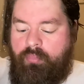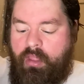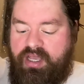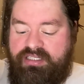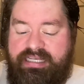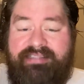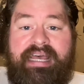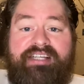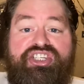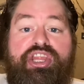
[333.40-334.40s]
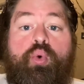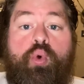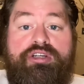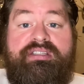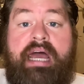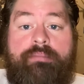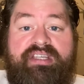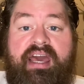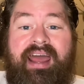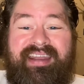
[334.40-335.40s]
because that's actually the worst time to
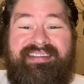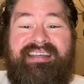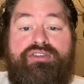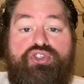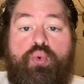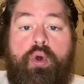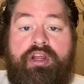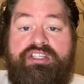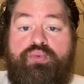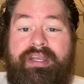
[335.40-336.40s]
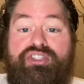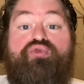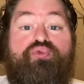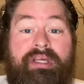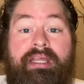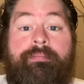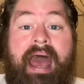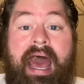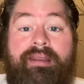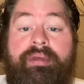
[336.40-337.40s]
get any dental work is when it's really
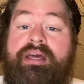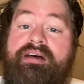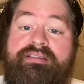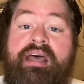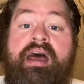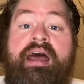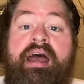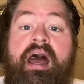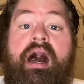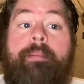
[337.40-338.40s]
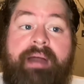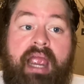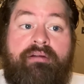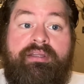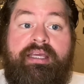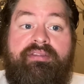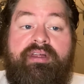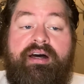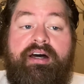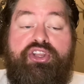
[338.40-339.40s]
bad because apparently
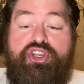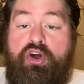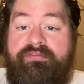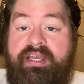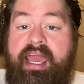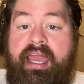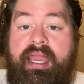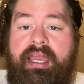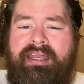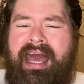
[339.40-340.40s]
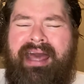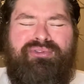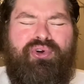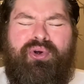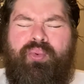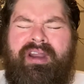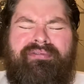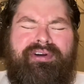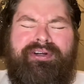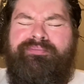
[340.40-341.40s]
the Novocaine and or
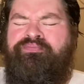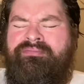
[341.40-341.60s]
whatever